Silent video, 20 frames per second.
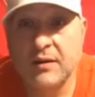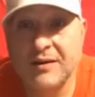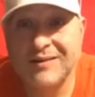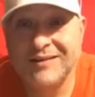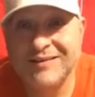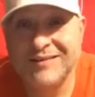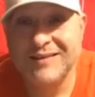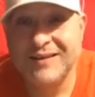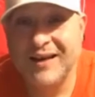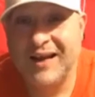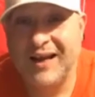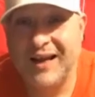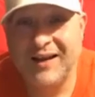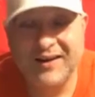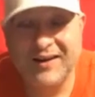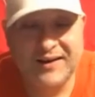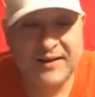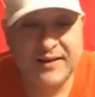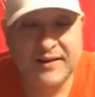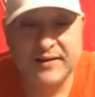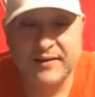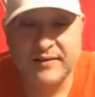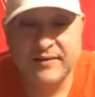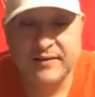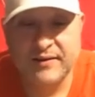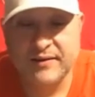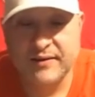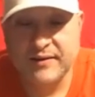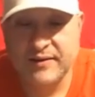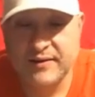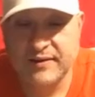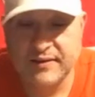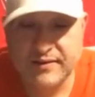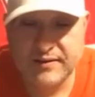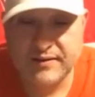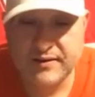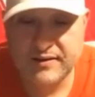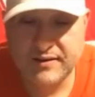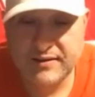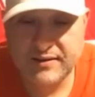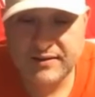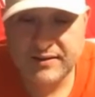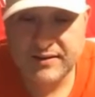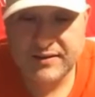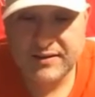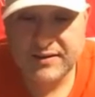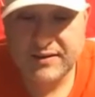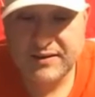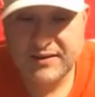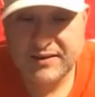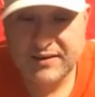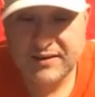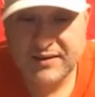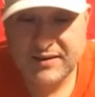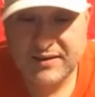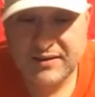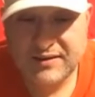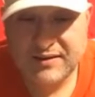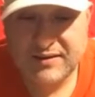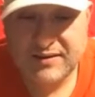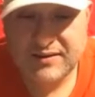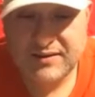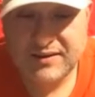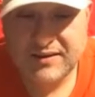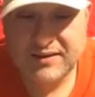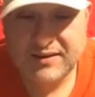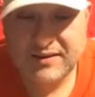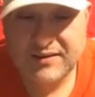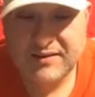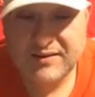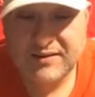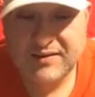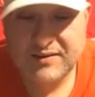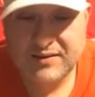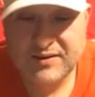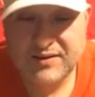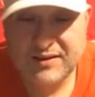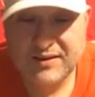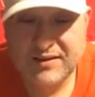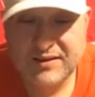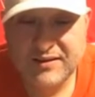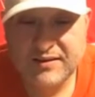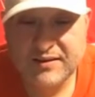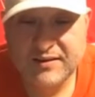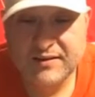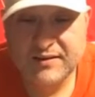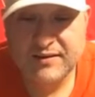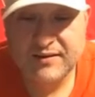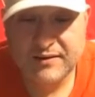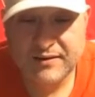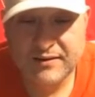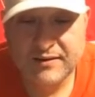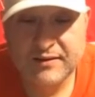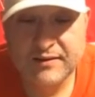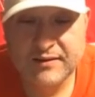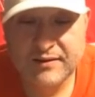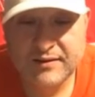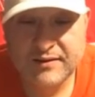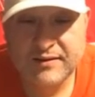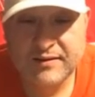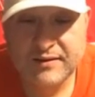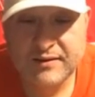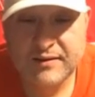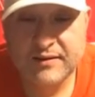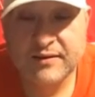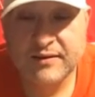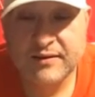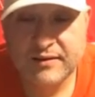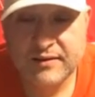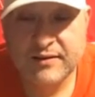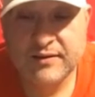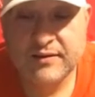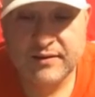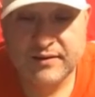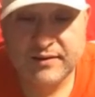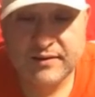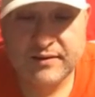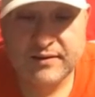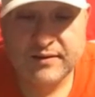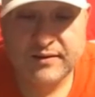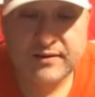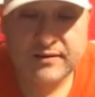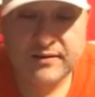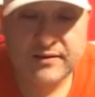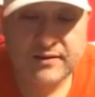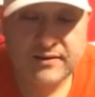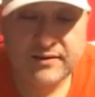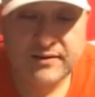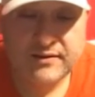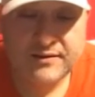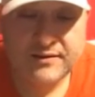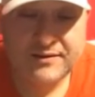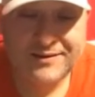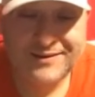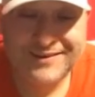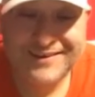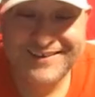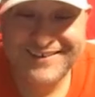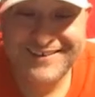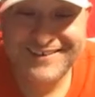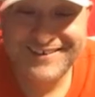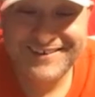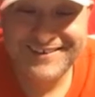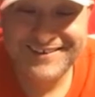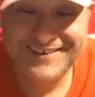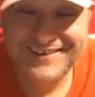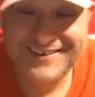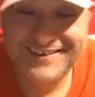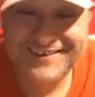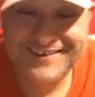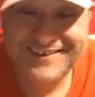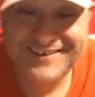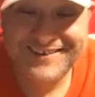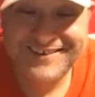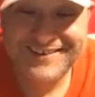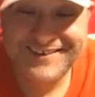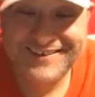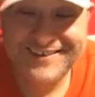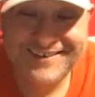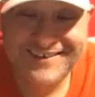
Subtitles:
(silent)